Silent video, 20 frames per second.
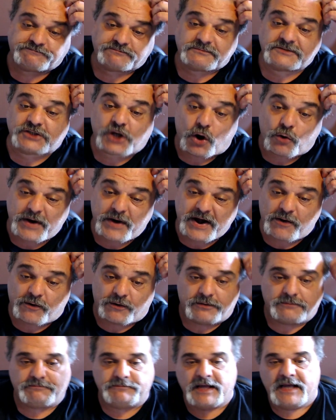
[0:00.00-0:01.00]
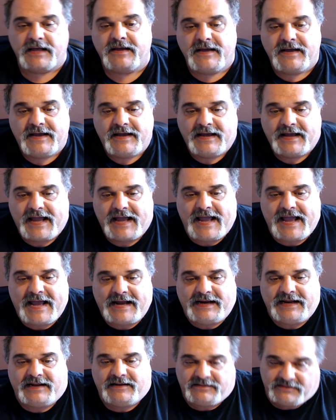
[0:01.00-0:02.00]
Career. And
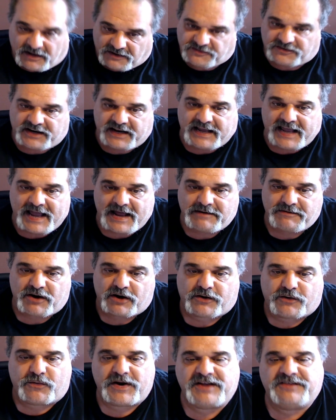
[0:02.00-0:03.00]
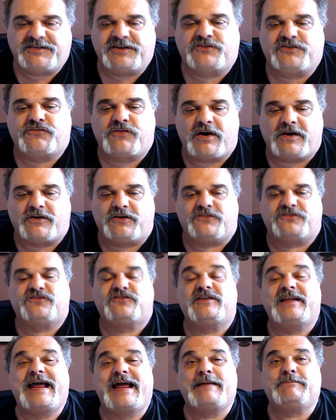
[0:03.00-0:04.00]
he does it again. A crazy trucker
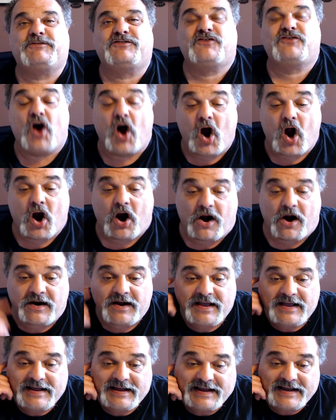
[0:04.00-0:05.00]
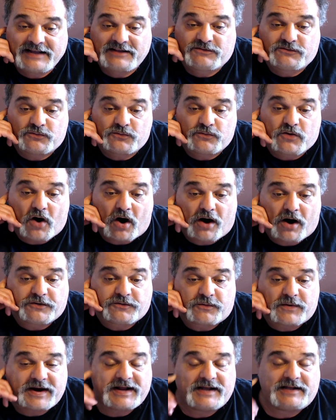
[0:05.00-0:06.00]
slams car into
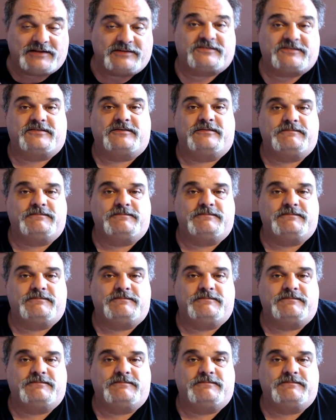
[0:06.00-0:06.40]
guardrails.